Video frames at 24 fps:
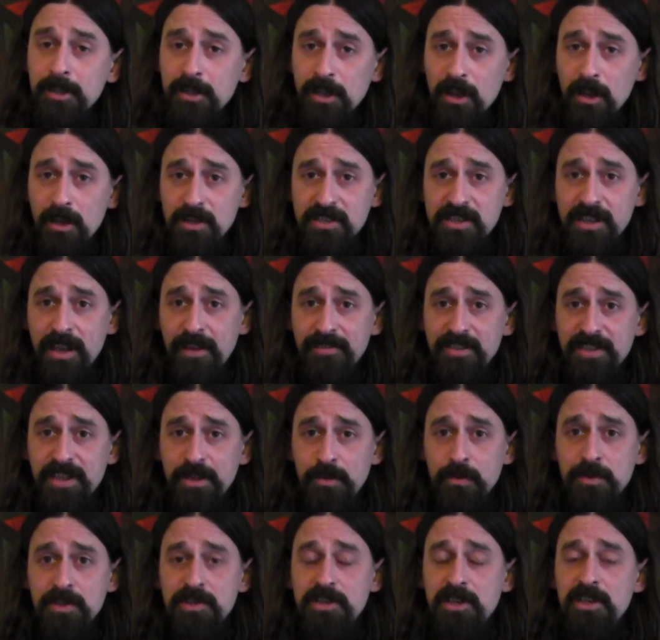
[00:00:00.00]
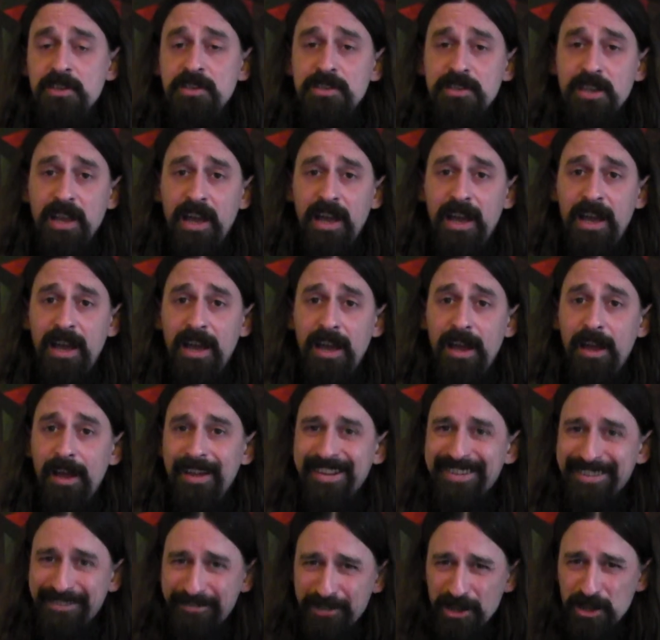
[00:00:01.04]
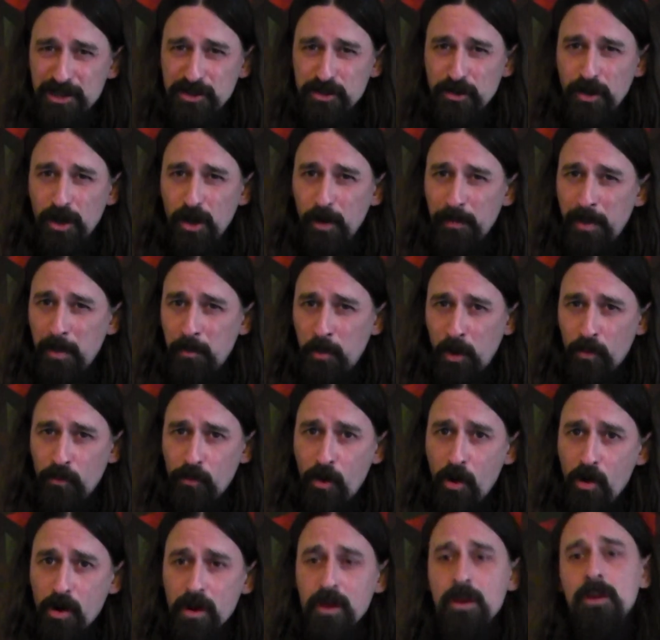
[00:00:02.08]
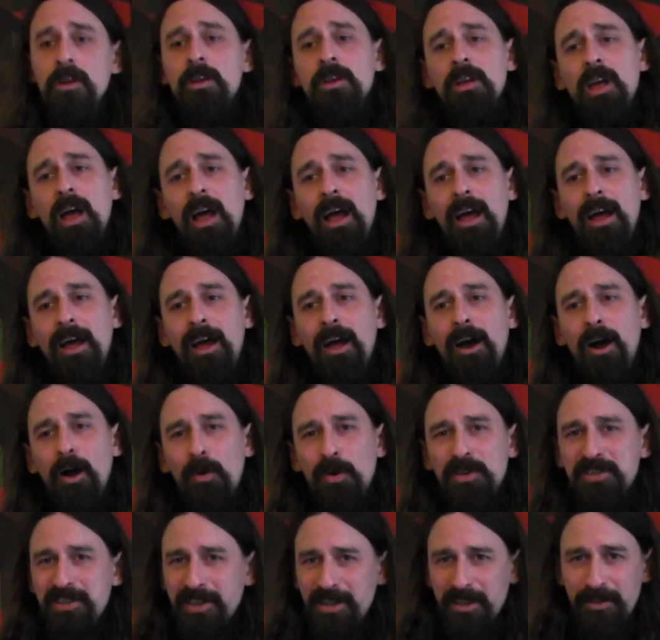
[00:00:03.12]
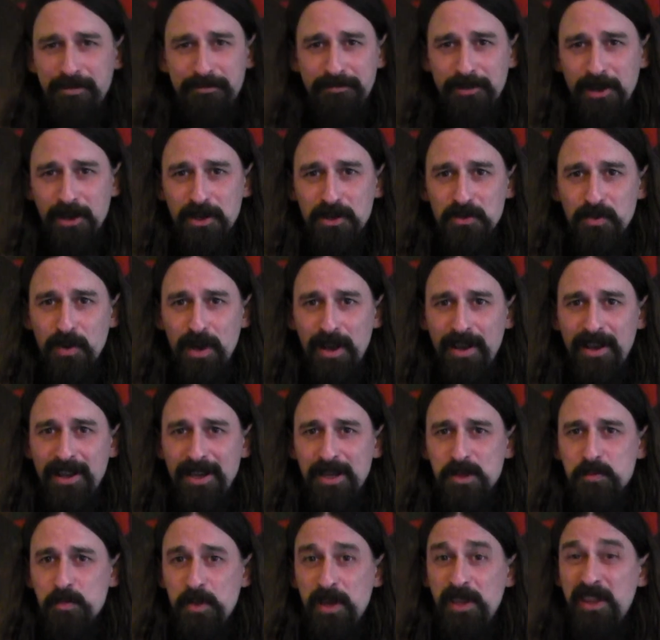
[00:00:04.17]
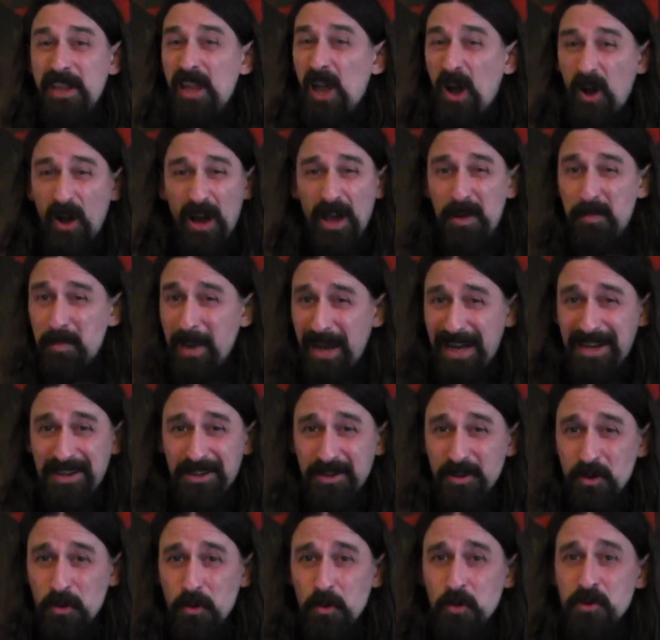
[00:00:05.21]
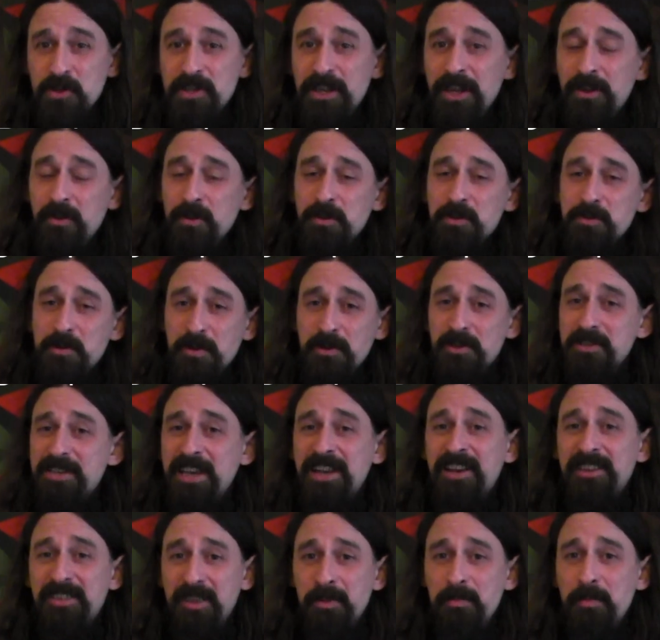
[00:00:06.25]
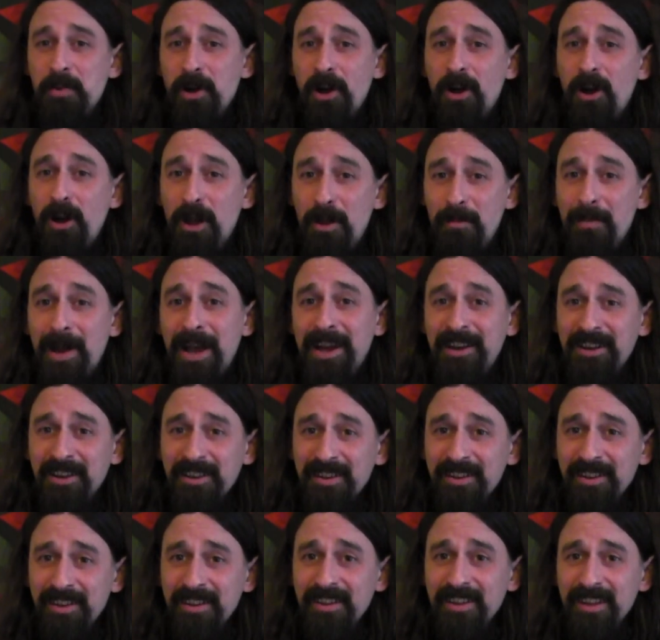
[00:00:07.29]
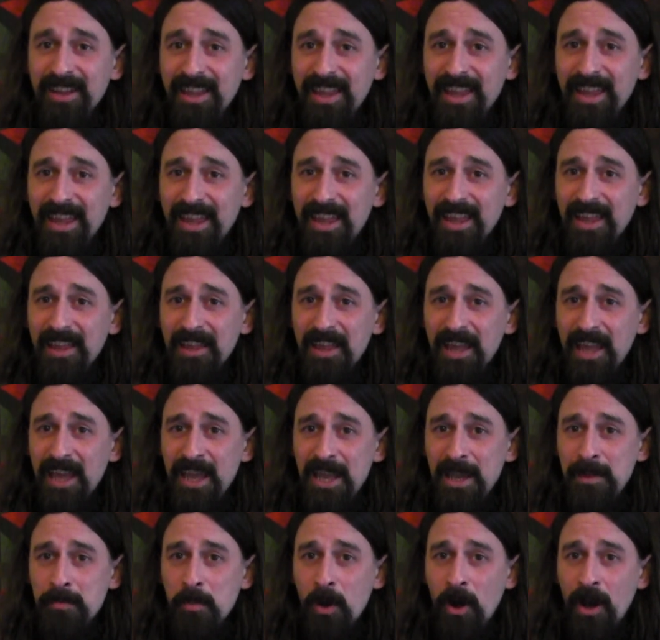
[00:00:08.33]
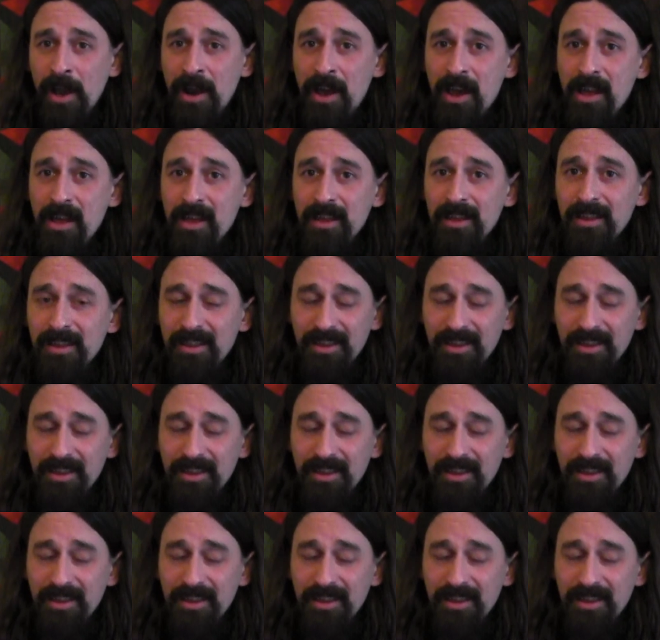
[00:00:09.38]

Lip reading: last set of sequences. The first two are a little bit more rock. I always think of the first one as being the Iron Maiden chord sequence because anything by Iron Maiden, E minor